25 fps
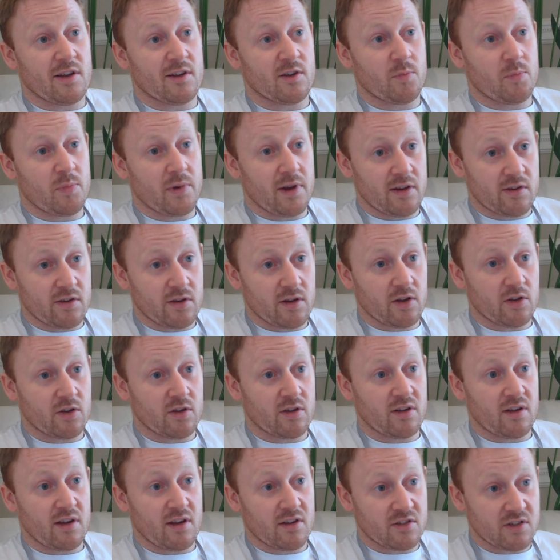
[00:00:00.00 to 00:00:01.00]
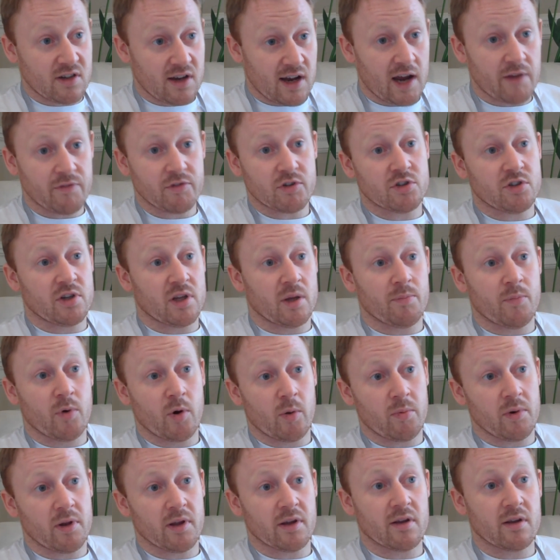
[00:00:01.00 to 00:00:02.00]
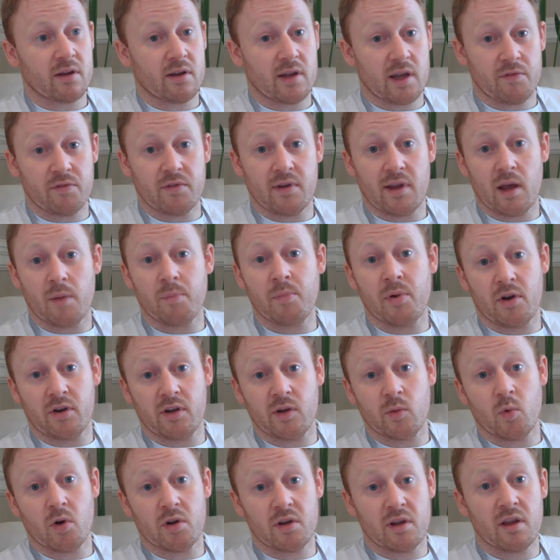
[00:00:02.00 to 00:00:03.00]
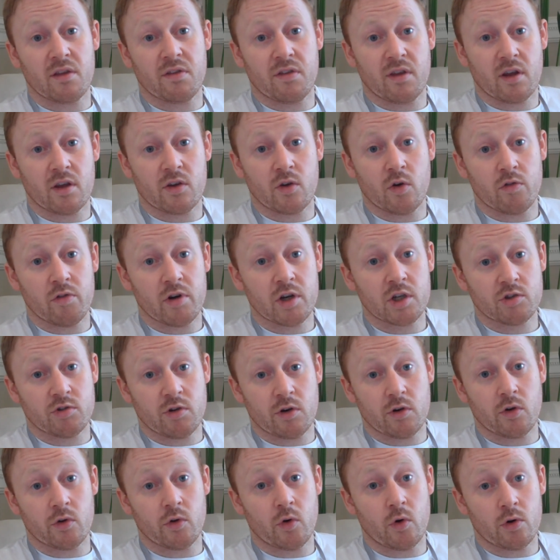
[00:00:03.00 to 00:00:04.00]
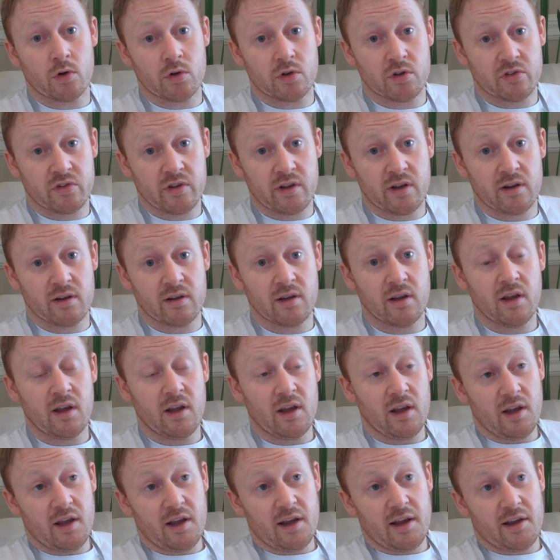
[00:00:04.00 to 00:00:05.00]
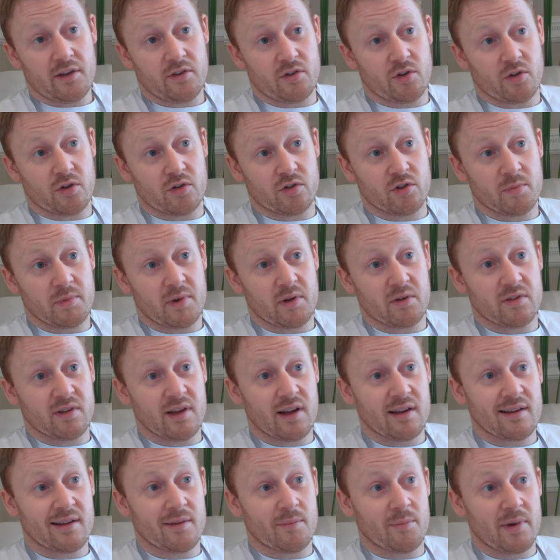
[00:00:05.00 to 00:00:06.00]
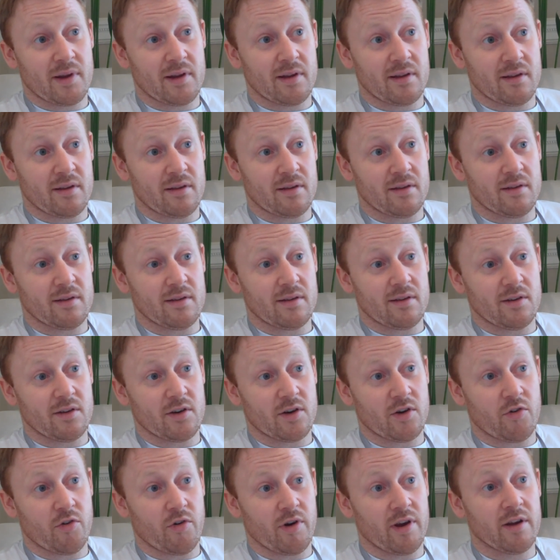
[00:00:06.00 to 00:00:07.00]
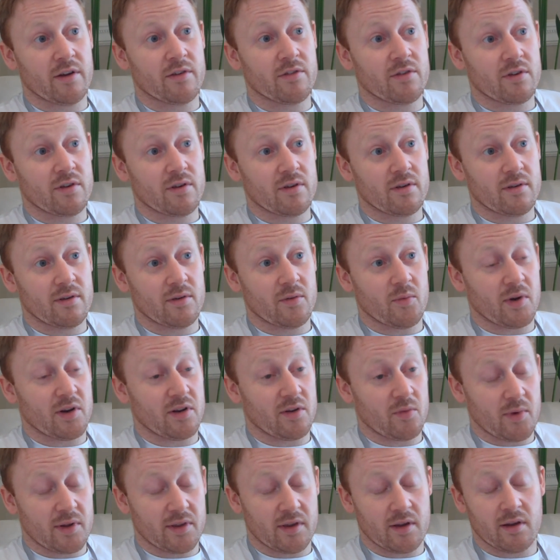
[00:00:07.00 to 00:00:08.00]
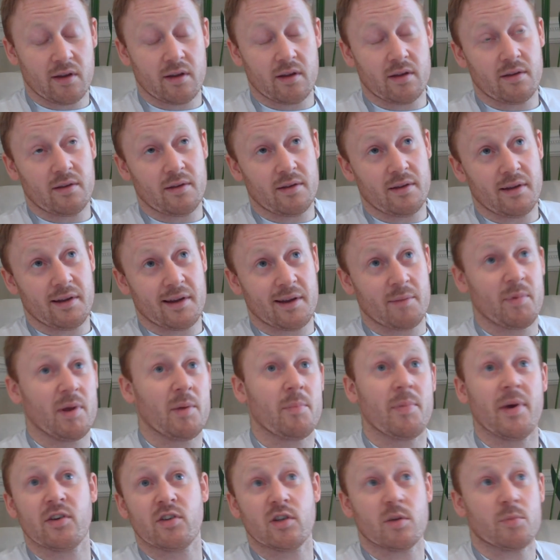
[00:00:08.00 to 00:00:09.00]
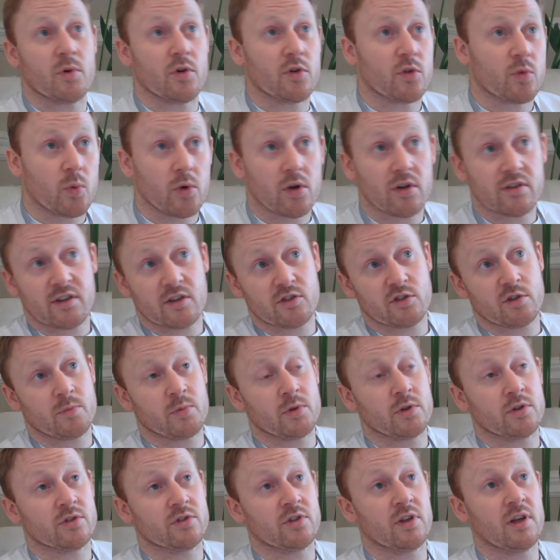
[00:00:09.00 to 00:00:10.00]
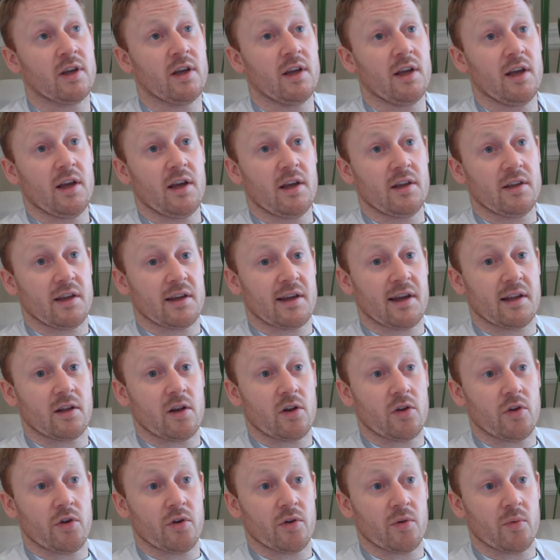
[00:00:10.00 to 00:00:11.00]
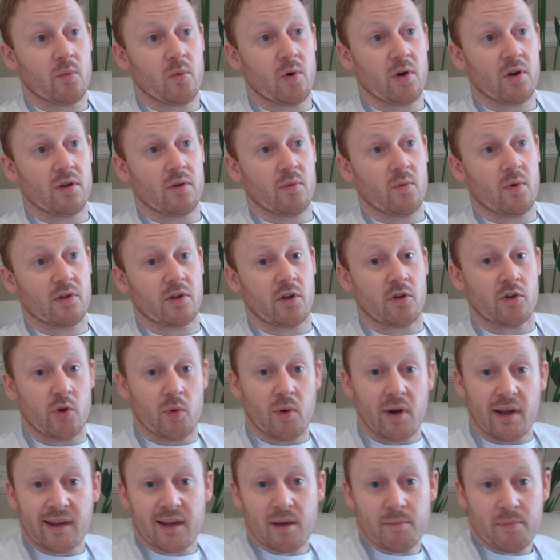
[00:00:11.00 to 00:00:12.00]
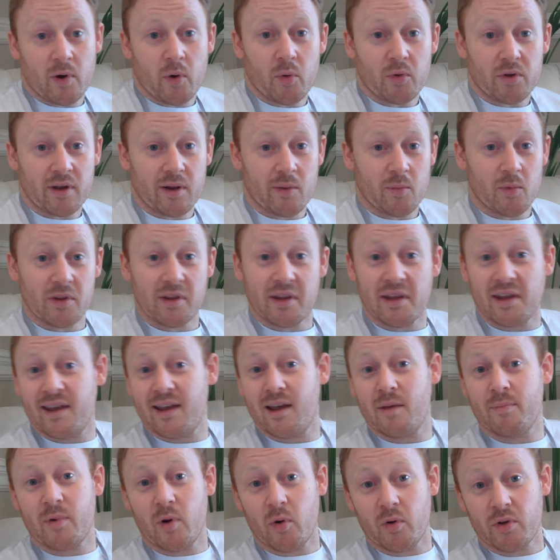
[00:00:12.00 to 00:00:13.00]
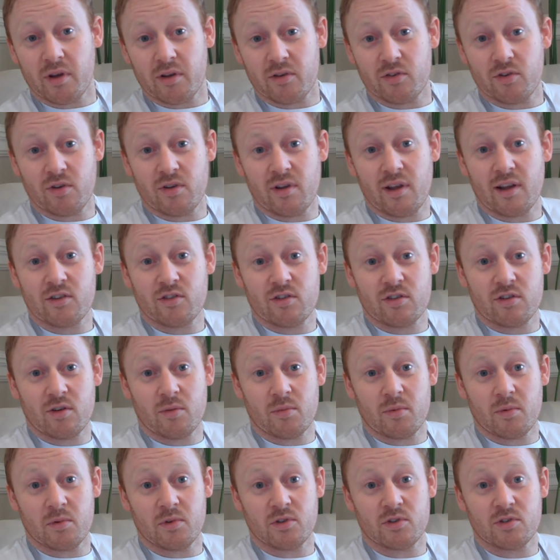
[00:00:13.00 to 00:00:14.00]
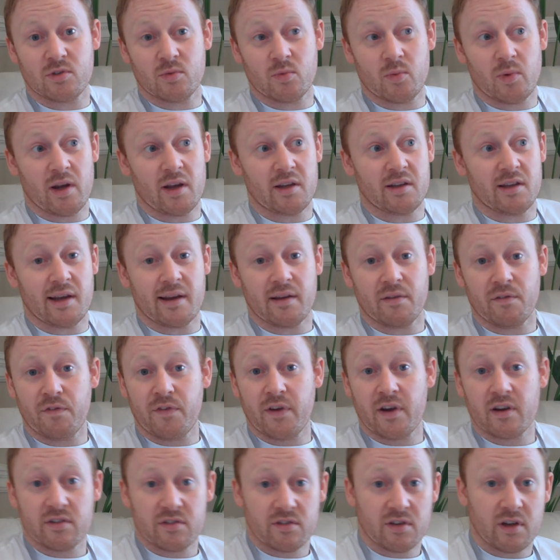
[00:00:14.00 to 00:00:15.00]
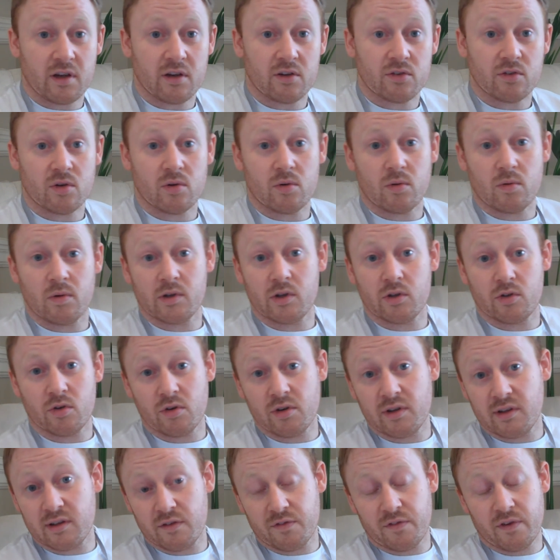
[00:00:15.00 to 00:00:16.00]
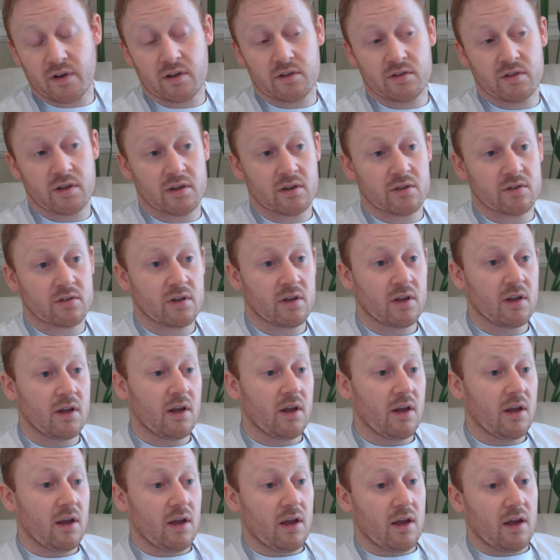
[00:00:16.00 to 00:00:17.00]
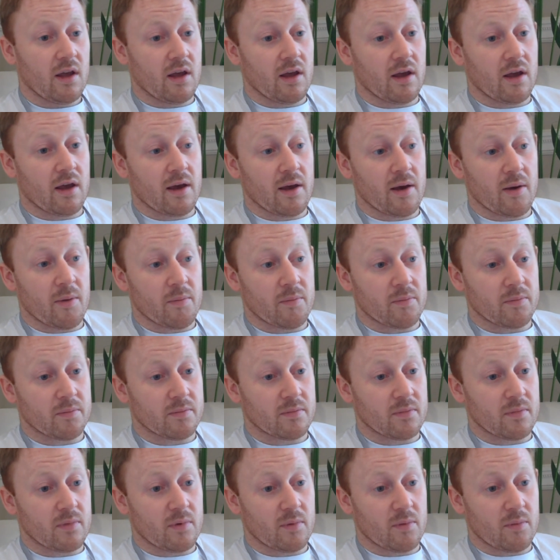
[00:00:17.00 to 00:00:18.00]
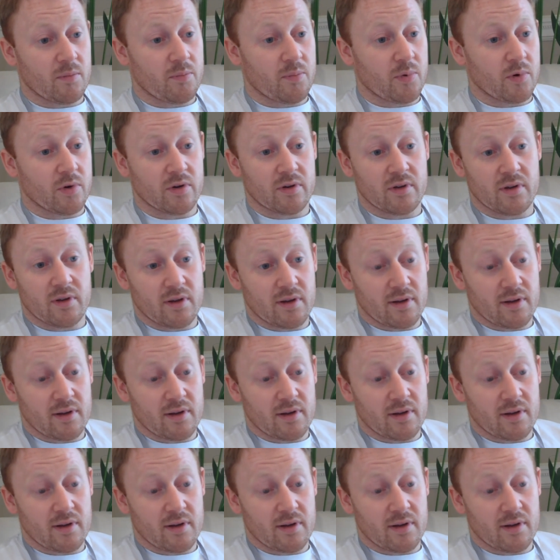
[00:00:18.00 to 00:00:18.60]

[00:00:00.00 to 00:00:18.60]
it's based, it's, it's your average day public giving their opinion what they think your restaurant or your hotel. Mm. So sometimes that can be great when when they it can be best of both worlds, I suppose. You get to learn what, what they do like about you and what they hate about you. So that's sometimes where you can fix things or you don't need to fix things. Mm. Um, but